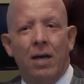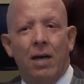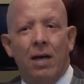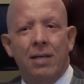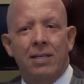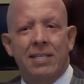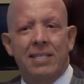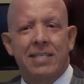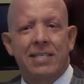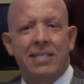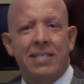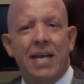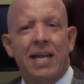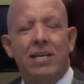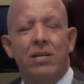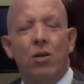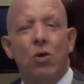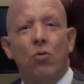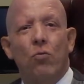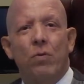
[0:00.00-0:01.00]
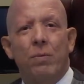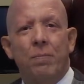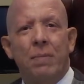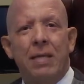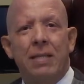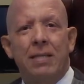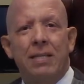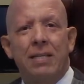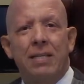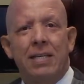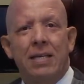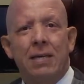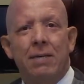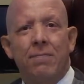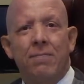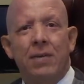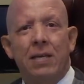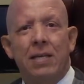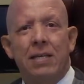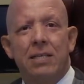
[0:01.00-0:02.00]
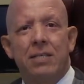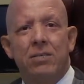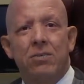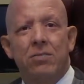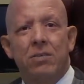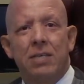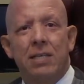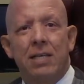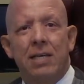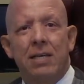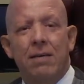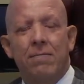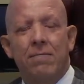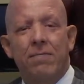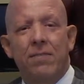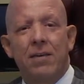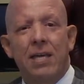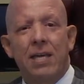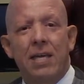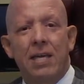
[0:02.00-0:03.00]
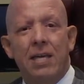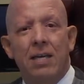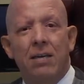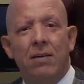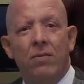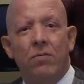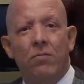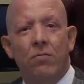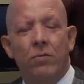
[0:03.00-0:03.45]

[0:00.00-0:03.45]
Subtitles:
As a side note, we beat the DMV, so the DMV,